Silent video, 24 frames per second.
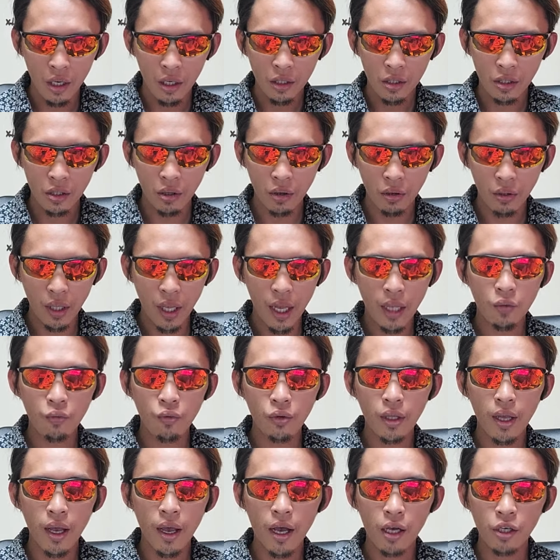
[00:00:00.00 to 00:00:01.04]
so that
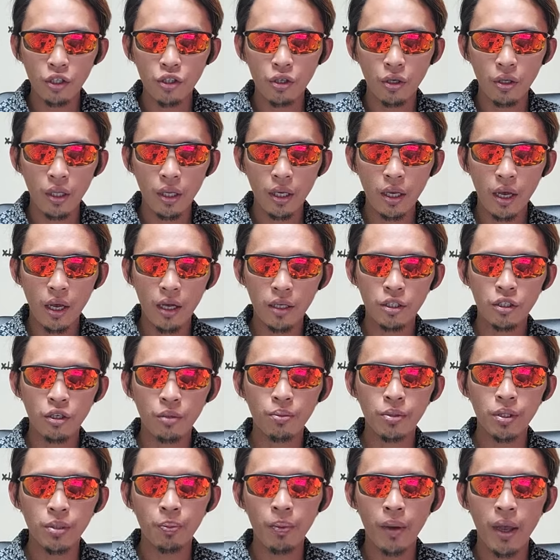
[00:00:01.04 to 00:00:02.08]
would actually
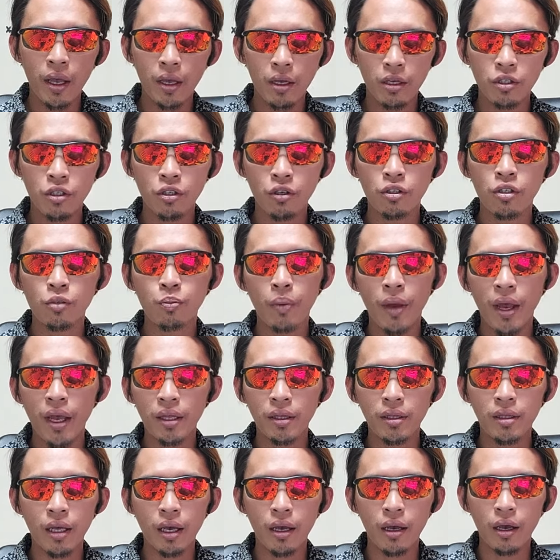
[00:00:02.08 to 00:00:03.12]

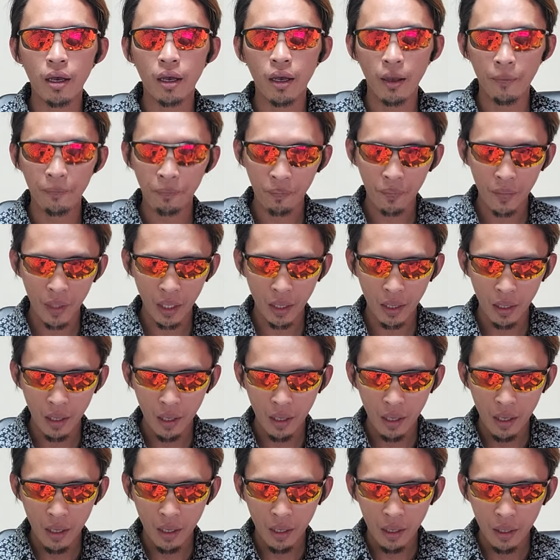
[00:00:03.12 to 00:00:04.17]
suspend
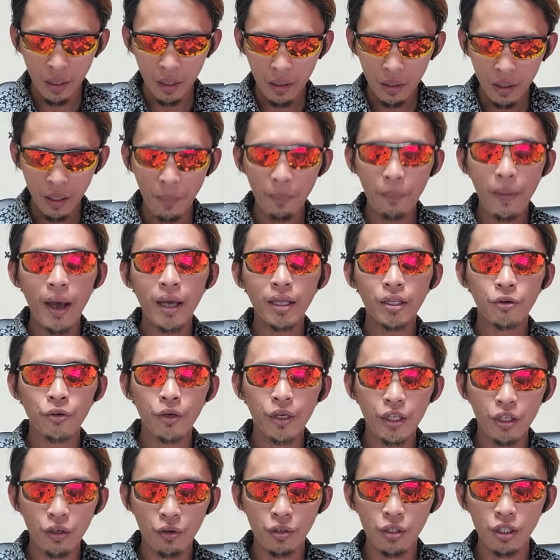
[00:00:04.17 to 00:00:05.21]
the
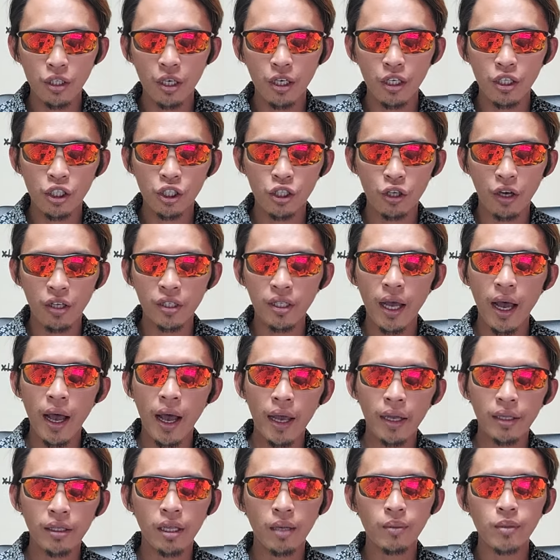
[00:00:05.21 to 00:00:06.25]
battery usage on the
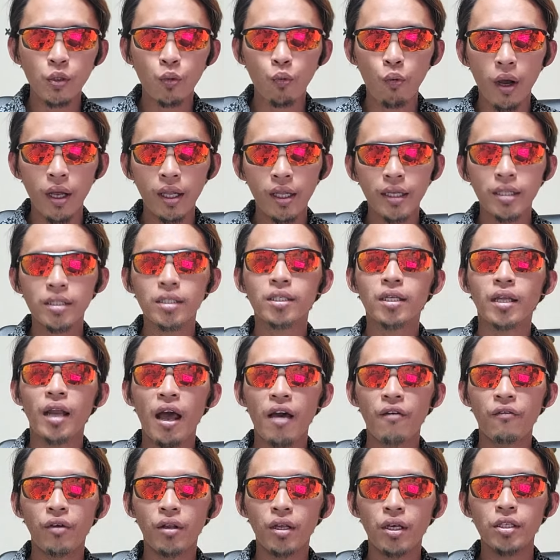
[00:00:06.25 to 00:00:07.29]
items while it's
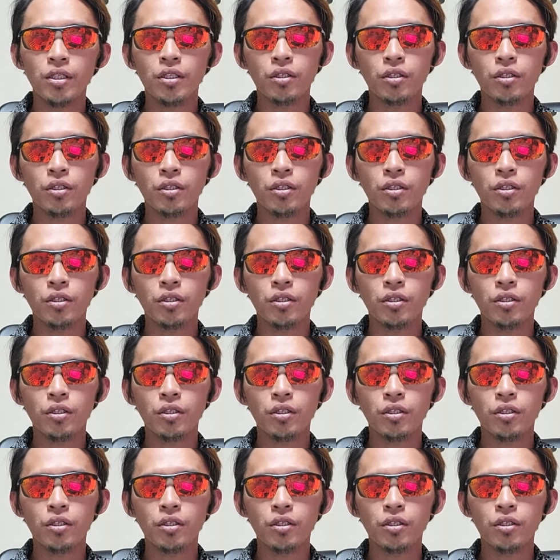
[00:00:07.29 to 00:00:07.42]
traveling.